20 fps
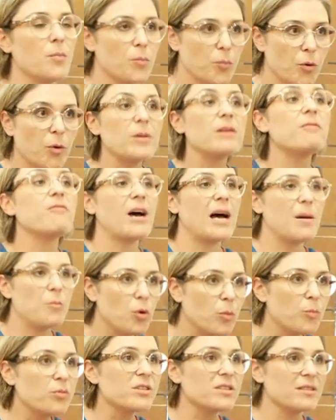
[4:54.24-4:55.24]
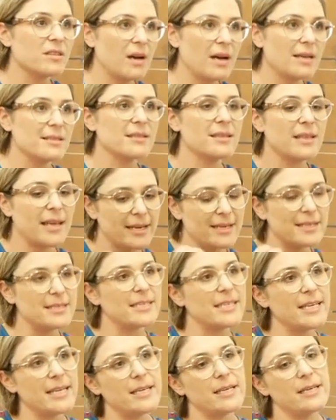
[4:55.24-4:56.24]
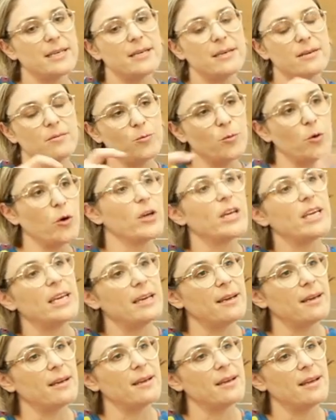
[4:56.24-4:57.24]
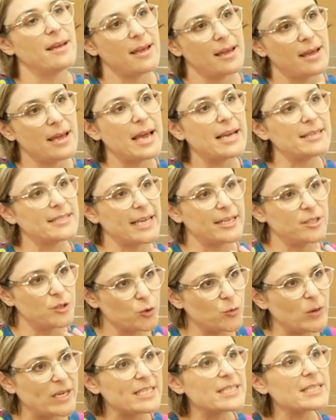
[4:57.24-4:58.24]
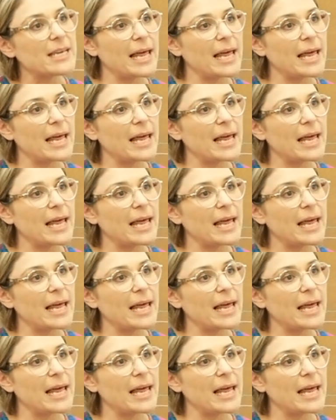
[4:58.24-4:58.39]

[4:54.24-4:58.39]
probably far more precise and they can see it working as they do each